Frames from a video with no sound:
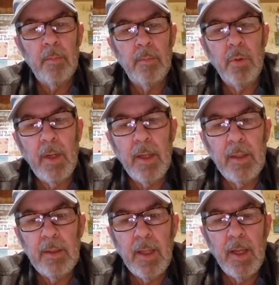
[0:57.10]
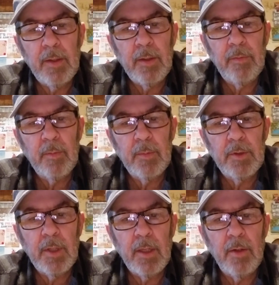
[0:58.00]
Brad and Kathy from the
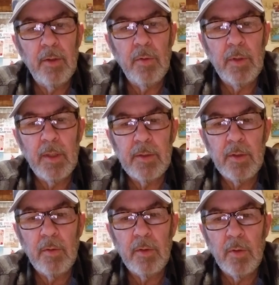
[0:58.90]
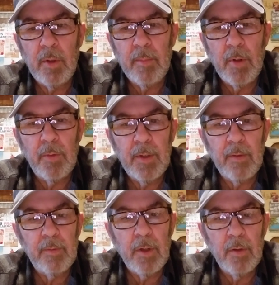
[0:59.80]
channel No Guts, No Glory both
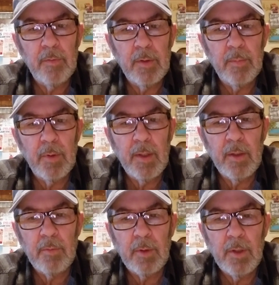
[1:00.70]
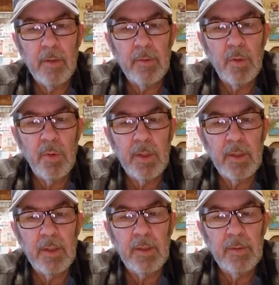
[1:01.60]
have COVID. Pray they'll recover
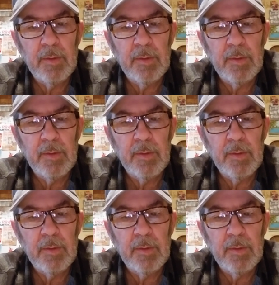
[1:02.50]
quickly.